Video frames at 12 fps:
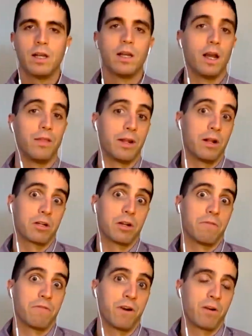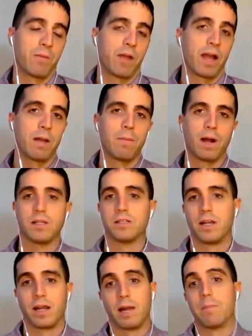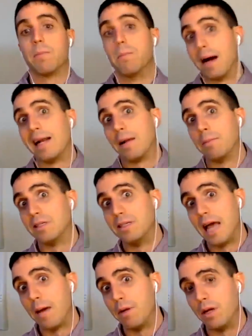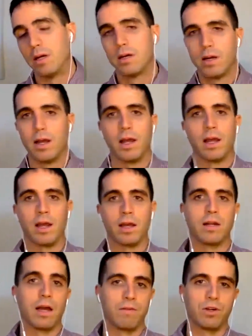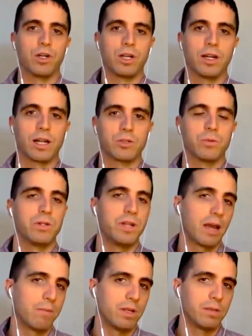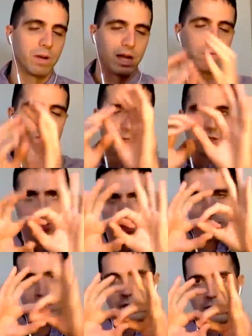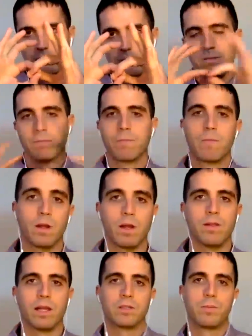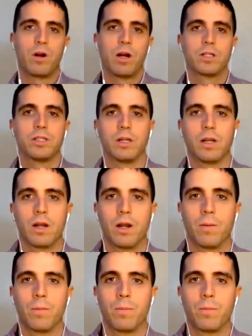And then I'll confirm that by saying, hey, my name is Debbie, and I have a good connection with Debbie by muscle testing. And that's proxy, yeah.